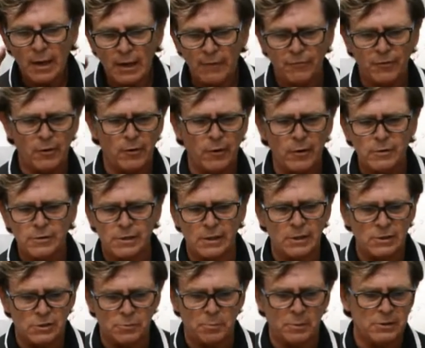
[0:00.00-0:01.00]
If you're
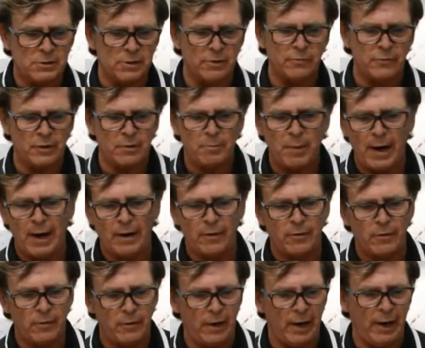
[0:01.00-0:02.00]
using a specific
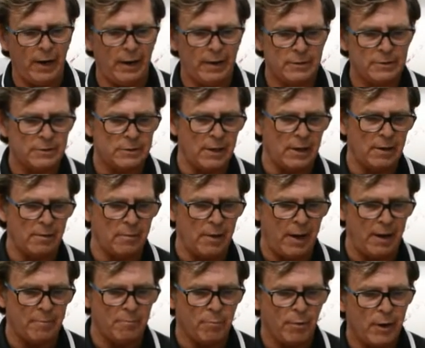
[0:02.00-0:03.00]
powder
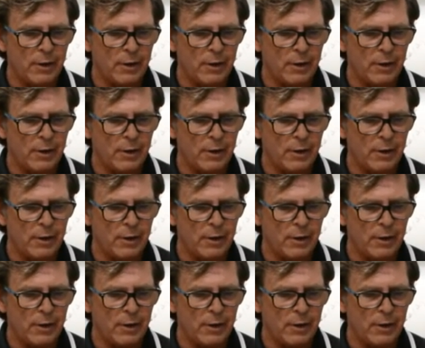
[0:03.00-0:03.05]
and